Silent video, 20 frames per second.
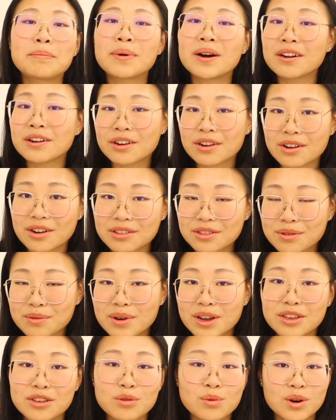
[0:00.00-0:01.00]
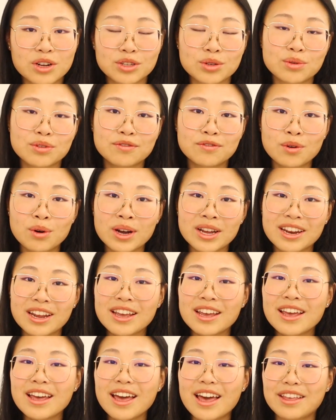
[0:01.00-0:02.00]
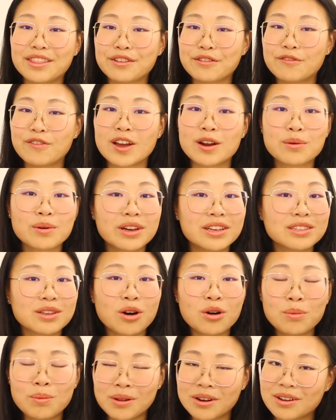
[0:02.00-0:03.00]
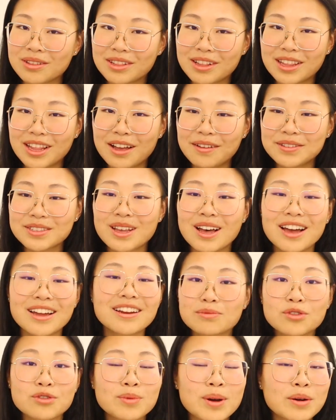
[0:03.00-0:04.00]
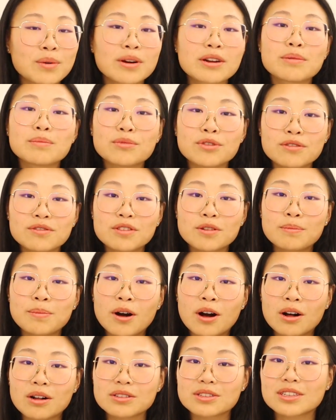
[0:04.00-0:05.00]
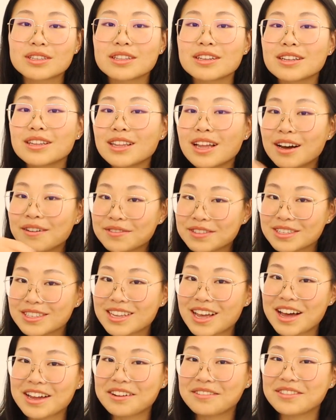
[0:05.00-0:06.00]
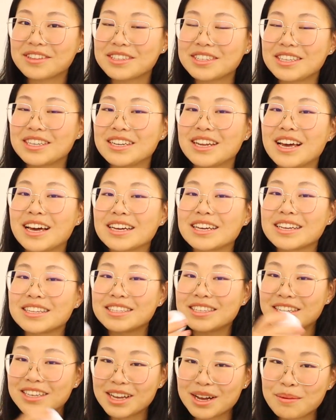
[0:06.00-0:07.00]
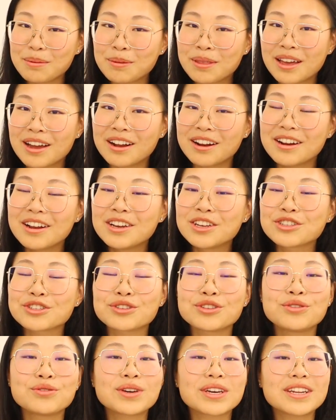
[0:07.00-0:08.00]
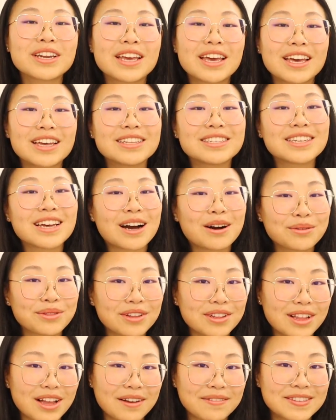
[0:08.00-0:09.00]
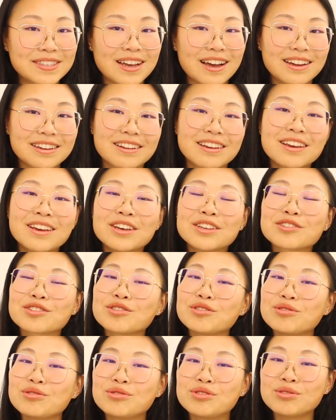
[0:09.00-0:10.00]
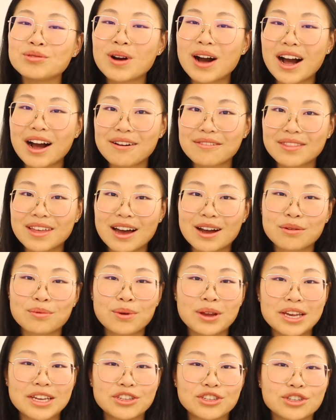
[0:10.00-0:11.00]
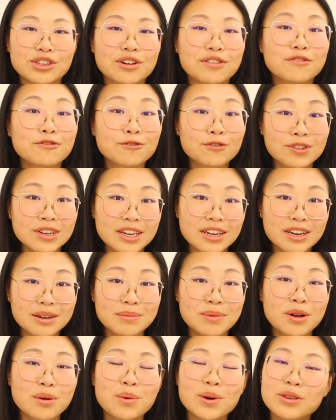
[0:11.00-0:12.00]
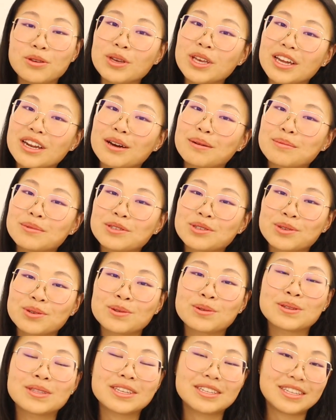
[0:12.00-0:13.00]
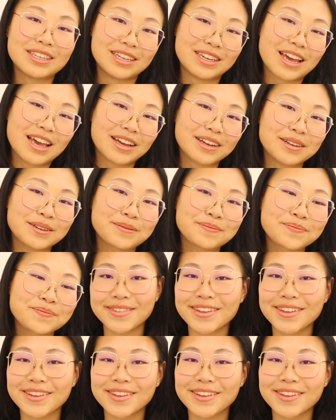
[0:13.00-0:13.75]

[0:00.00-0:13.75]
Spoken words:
bunker on the right you want to avoid, and the fairway is open on the left side, you might want to move the ball to the left side of the tee deck, tee up there so you can hit down the left side. So you do have that range of freedom when you get up to the tee deck.